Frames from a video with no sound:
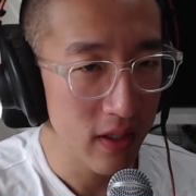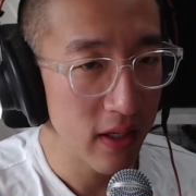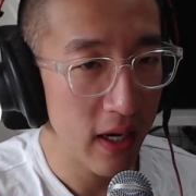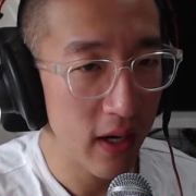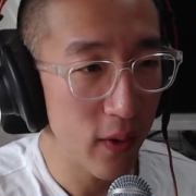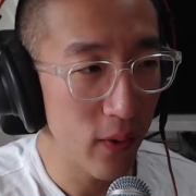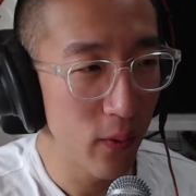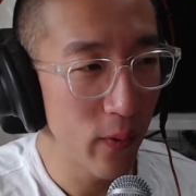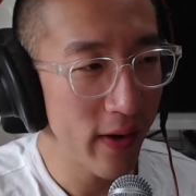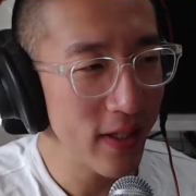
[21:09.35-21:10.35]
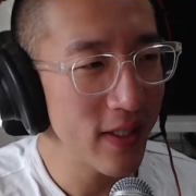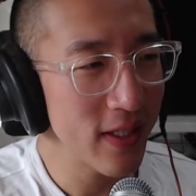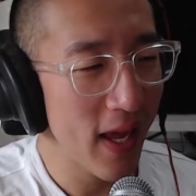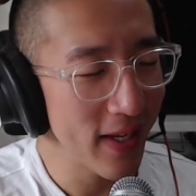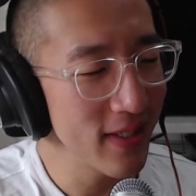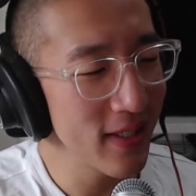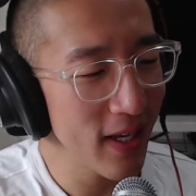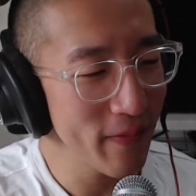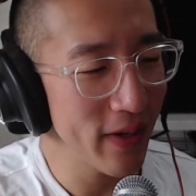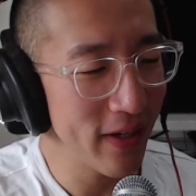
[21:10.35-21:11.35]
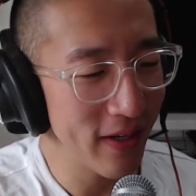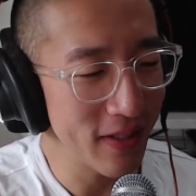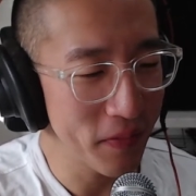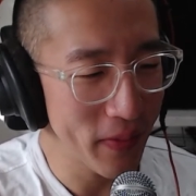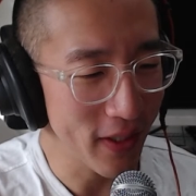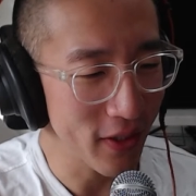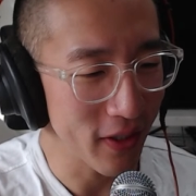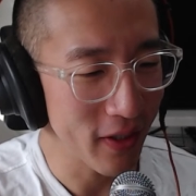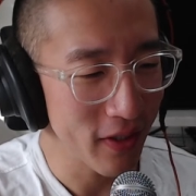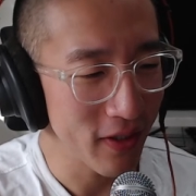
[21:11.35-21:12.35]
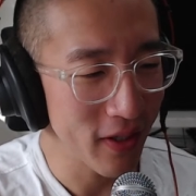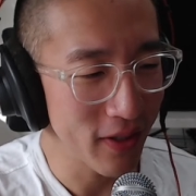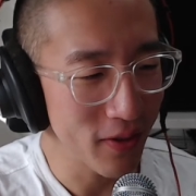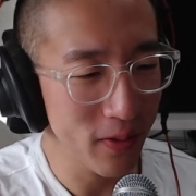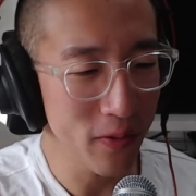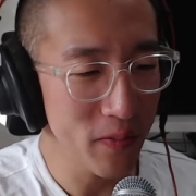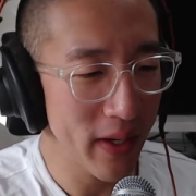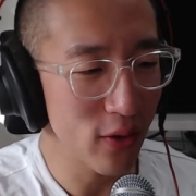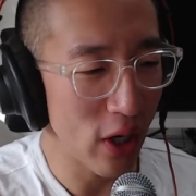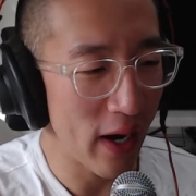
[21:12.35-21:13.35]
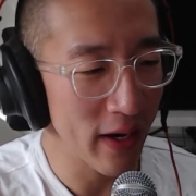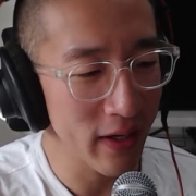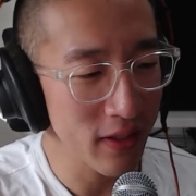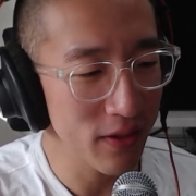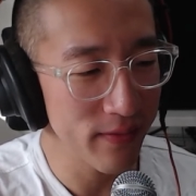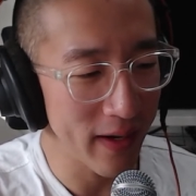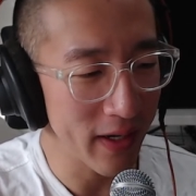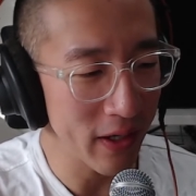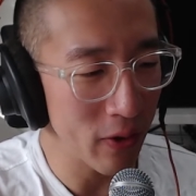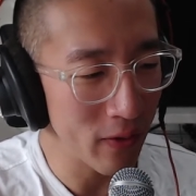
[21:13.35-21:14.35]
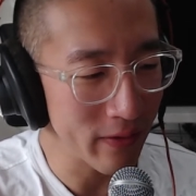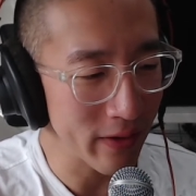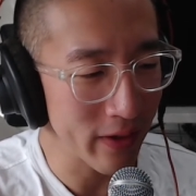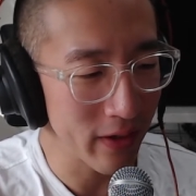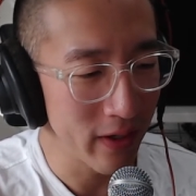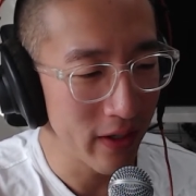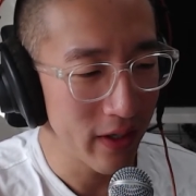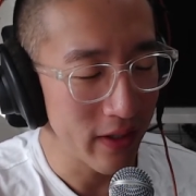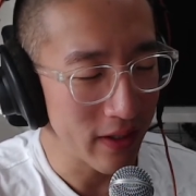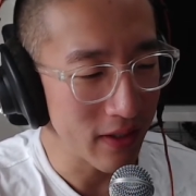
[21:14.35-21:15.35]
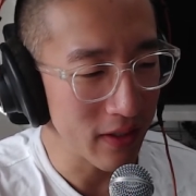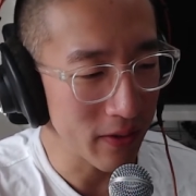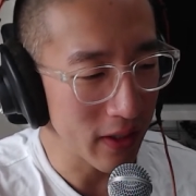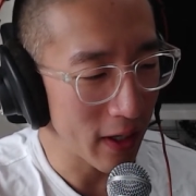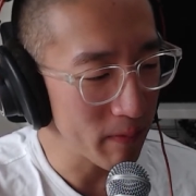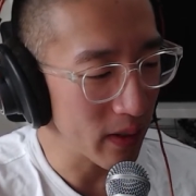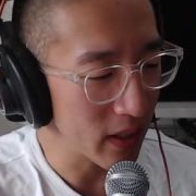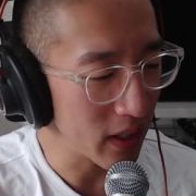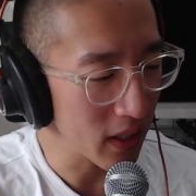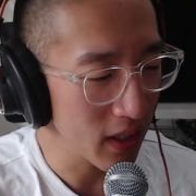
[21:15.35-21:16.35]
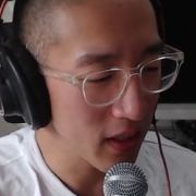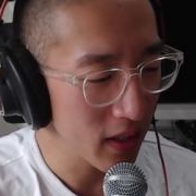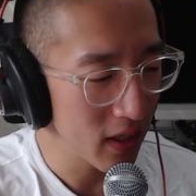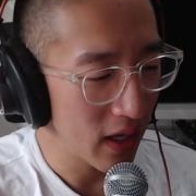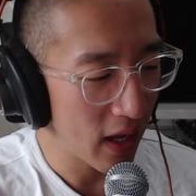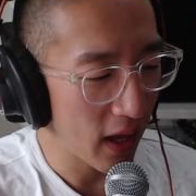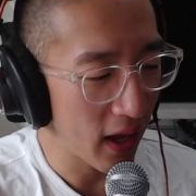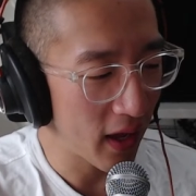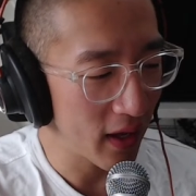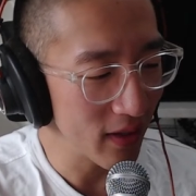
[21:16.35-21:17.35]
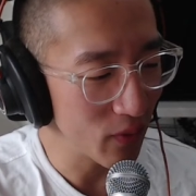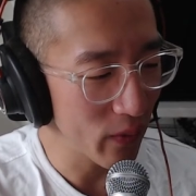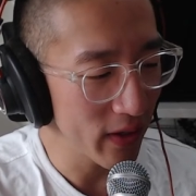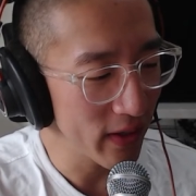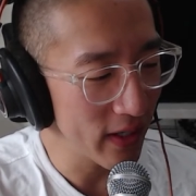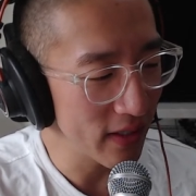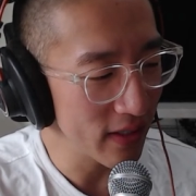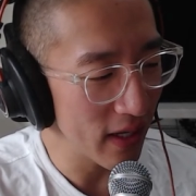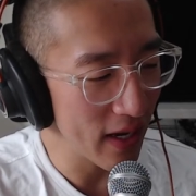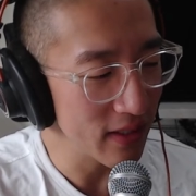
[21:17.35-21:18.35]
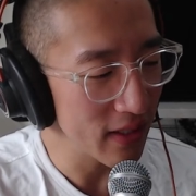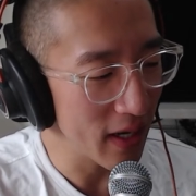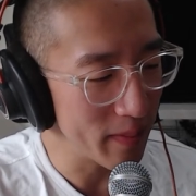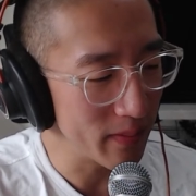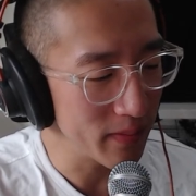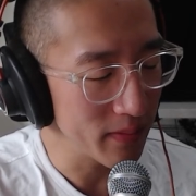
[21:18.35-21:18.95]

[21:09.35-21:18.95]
Now, where is SM in this picture? There's two big giants fighting over this little company, and where is SM?